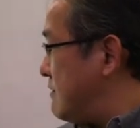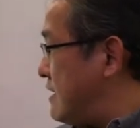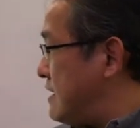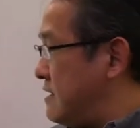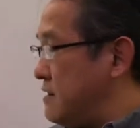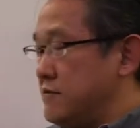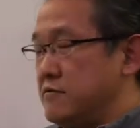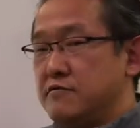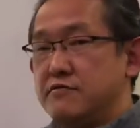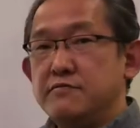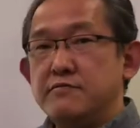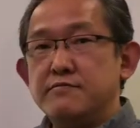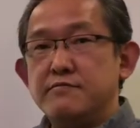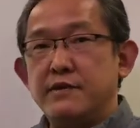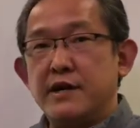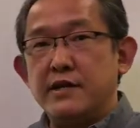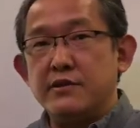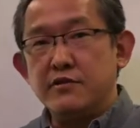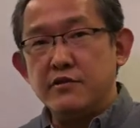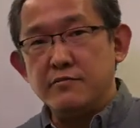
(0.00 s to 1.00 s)
The fourth
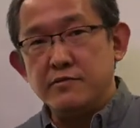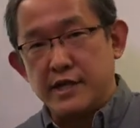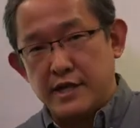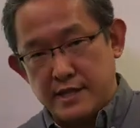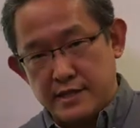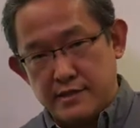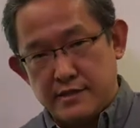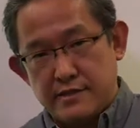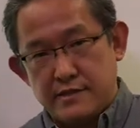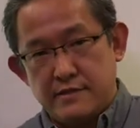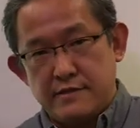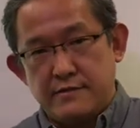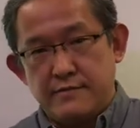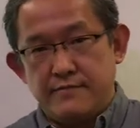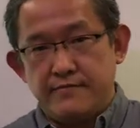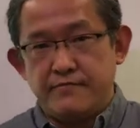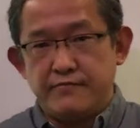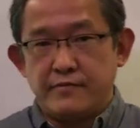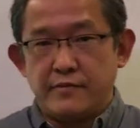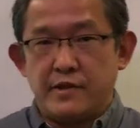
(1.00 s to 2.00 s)
Muda is from
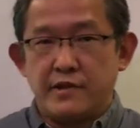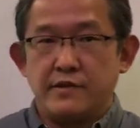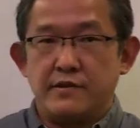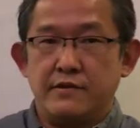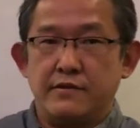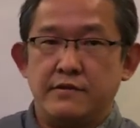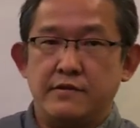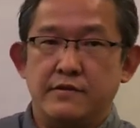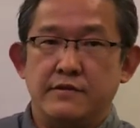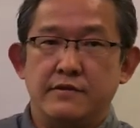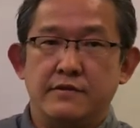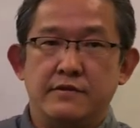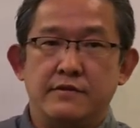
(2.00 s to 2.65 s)
transportation.